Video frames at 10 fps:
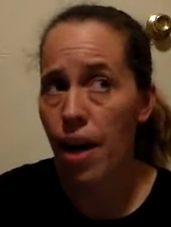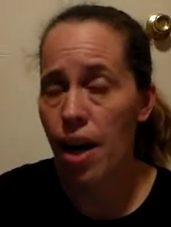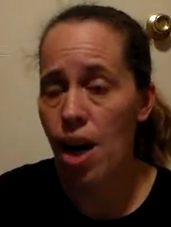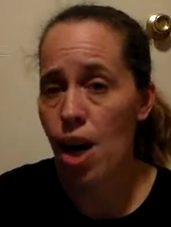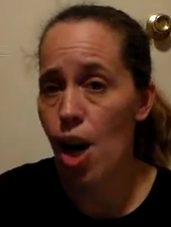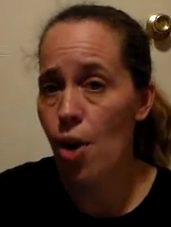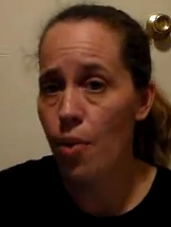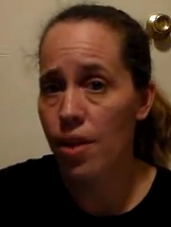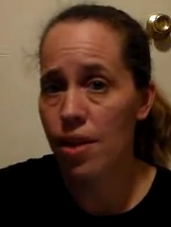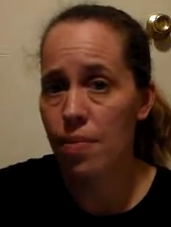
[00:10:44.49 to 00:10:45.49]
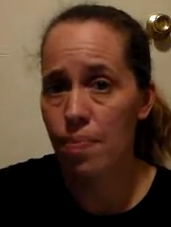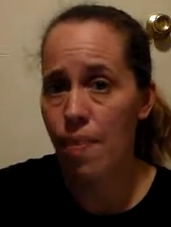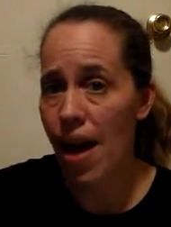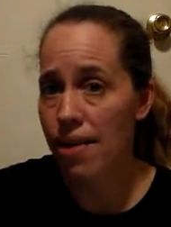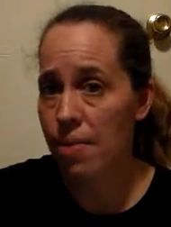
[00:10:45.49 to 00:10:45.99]
but I know
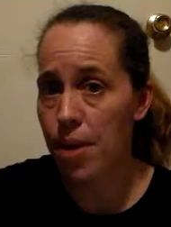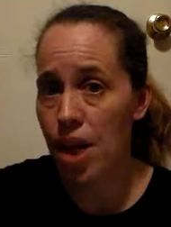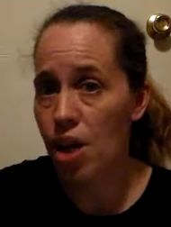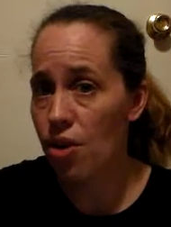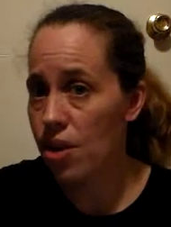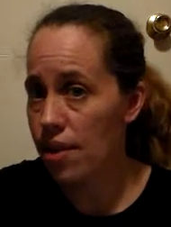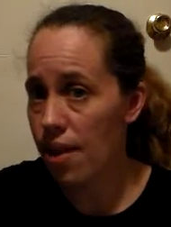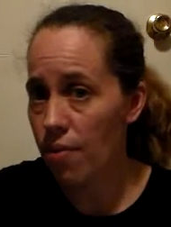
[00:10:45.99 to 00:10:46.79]
it hasn't been a year